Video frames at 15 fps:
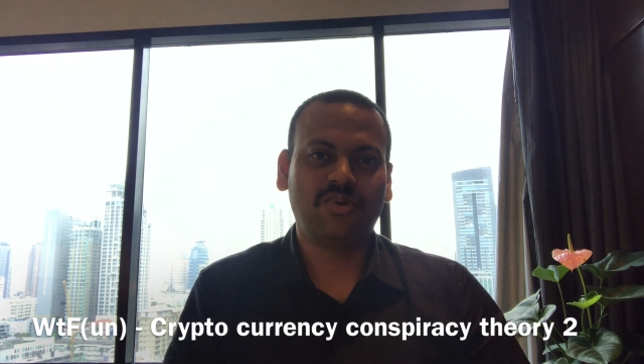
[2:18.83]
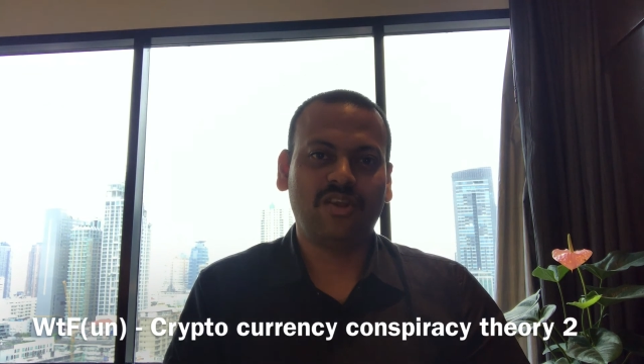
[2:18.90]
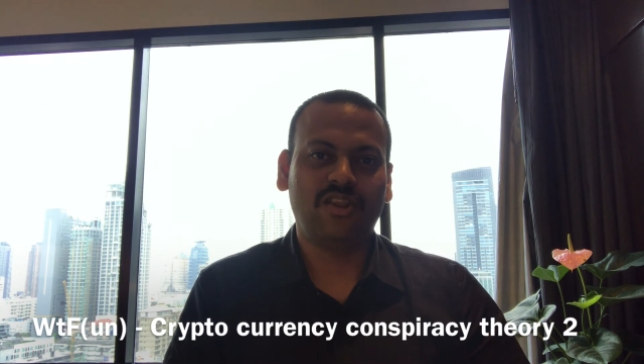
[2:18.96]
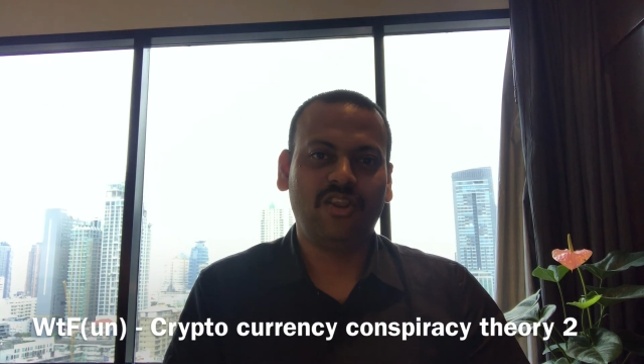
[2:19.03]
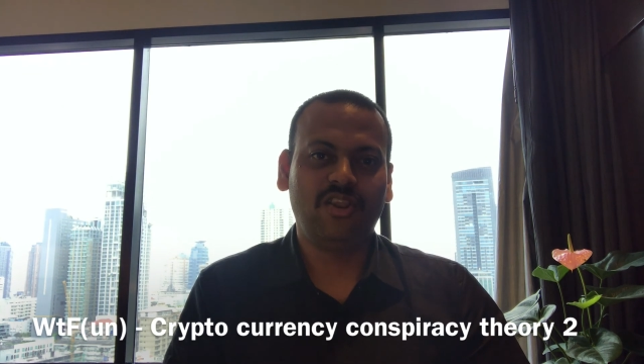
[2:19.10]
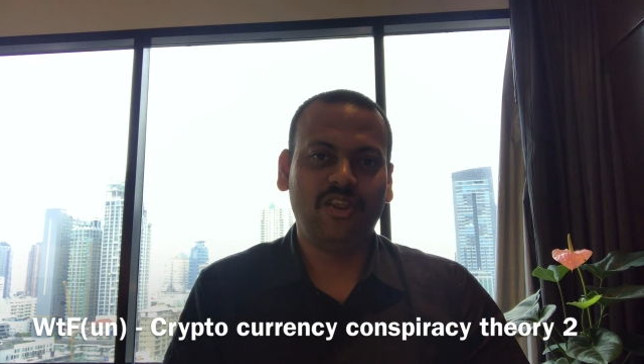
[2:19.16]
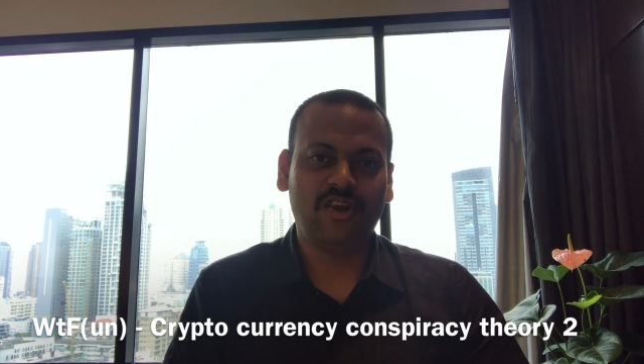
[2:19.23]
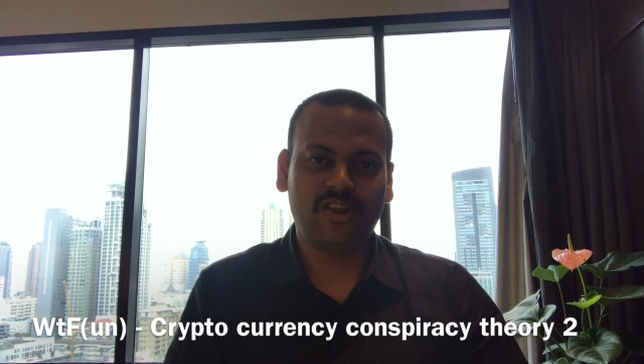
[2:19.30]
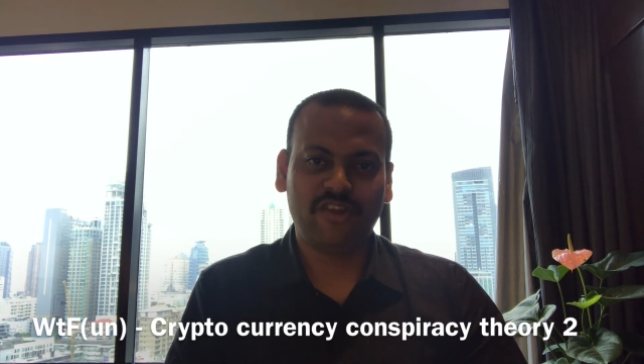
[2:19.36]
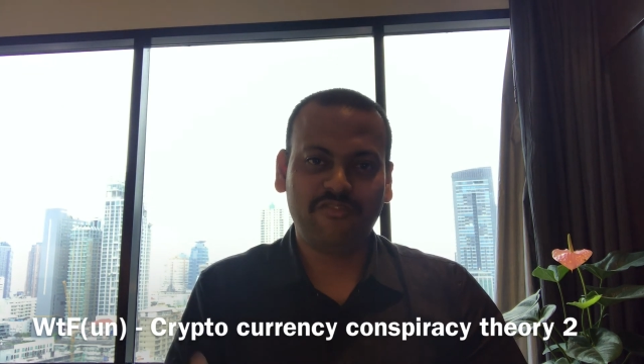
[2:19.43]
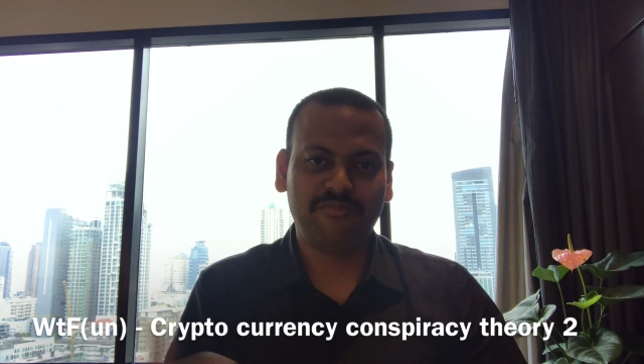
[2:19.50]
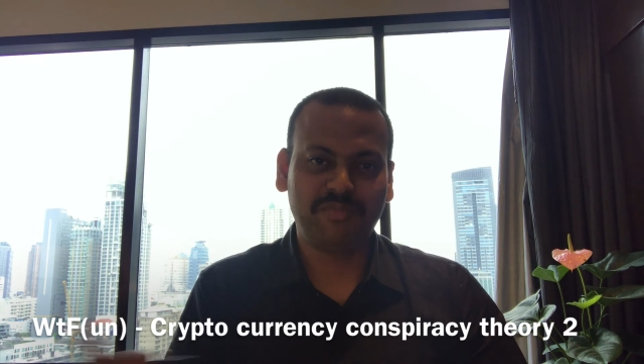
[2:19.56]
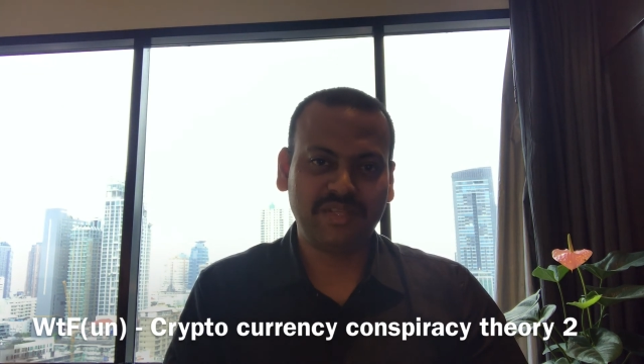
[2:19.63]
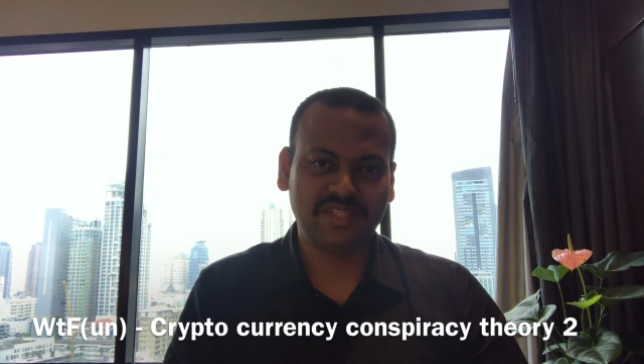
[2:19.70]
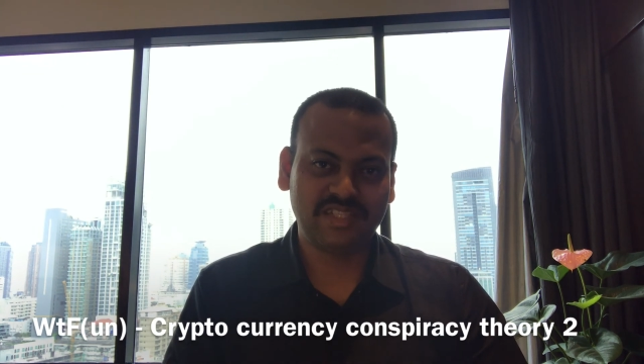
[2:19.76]
a lot
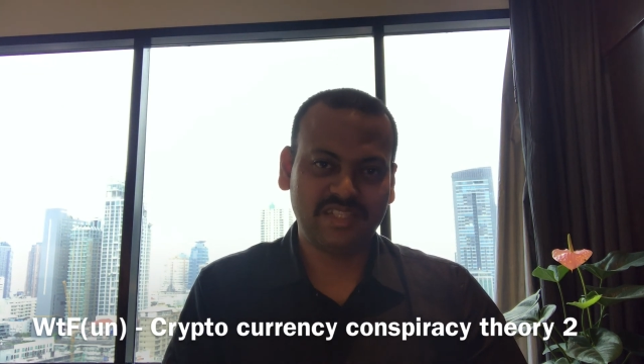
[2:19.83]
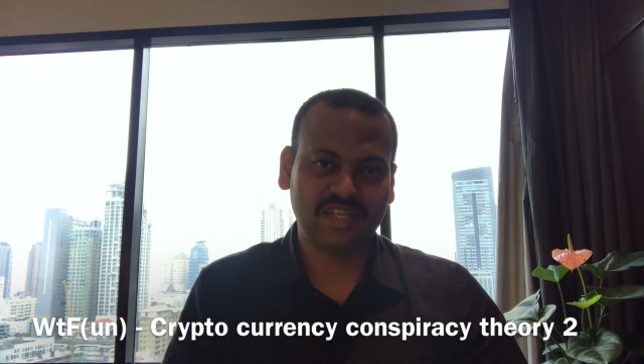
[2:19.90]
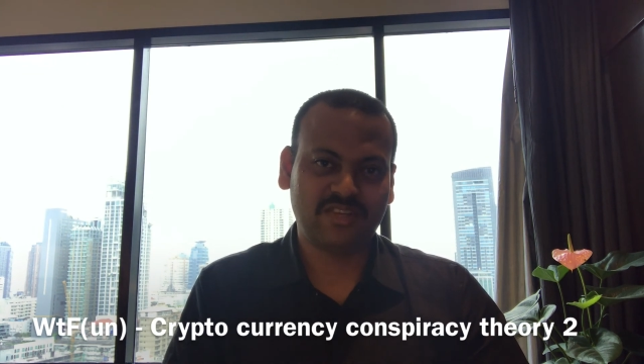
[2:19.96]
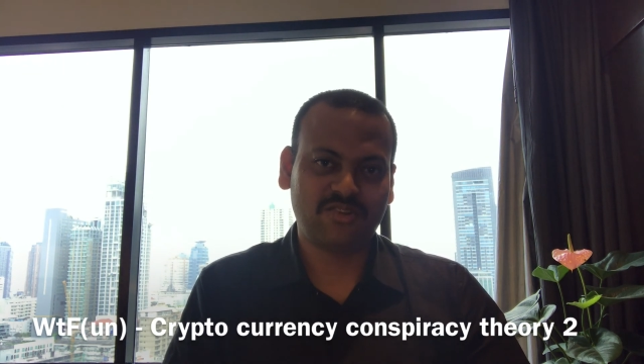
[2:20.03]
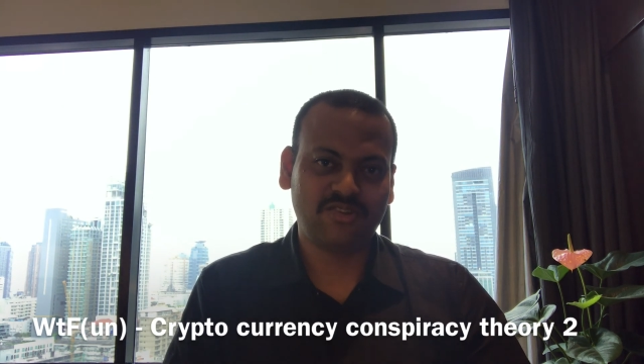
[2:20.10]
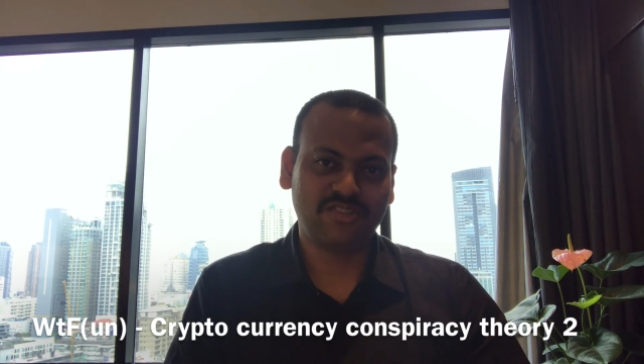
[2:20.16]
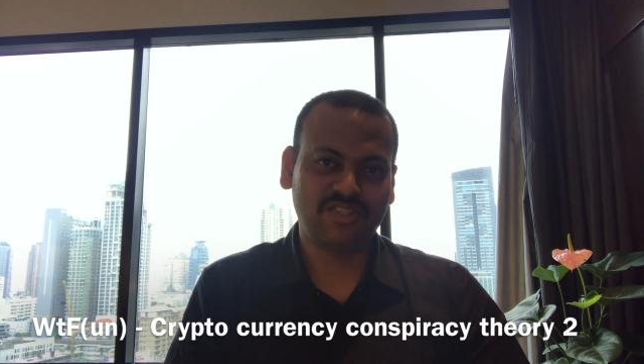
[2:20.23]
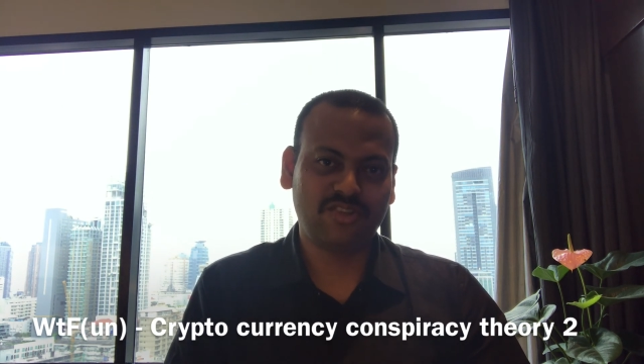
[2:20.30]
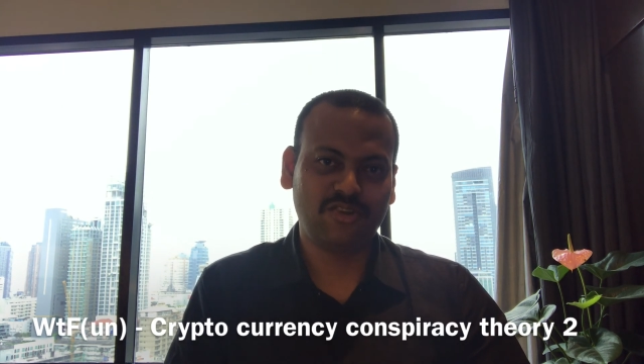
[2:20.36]
of PCs across the